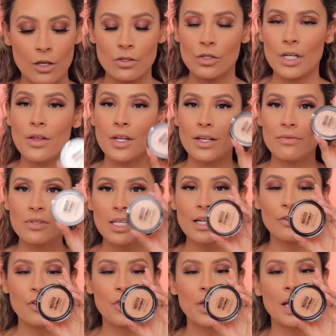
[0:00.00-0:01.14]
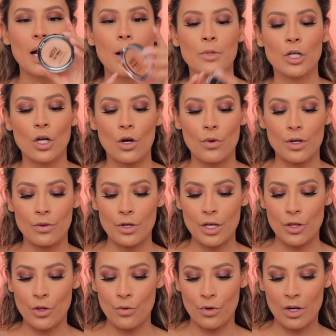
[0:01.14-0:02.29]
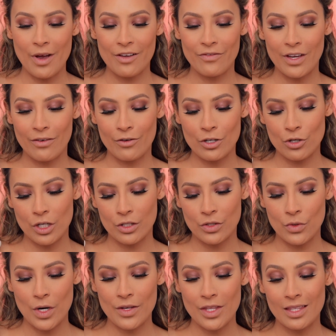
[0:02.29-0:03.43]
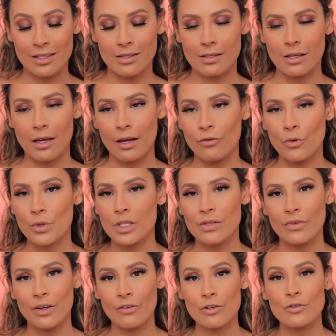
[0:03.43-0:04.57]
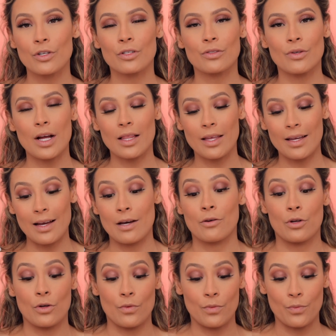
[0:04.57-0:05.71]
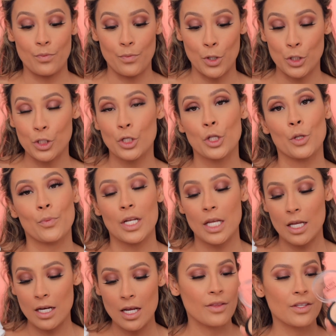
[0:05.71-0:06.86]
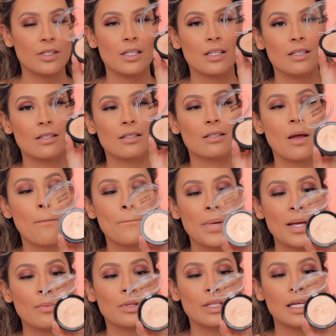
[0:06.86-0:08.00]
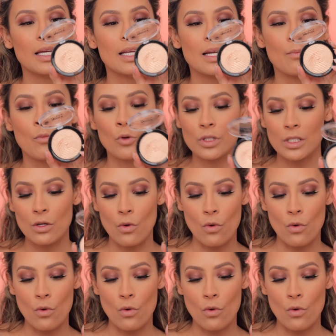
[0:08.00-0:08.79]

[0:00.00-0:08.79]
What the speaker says: So now that I've set everything, I'm gonna go in with one of my favorite drugstore. I think this is like everyone's favorite drugstore highlight. I don't know, personal opinion. This is Maybelline Molten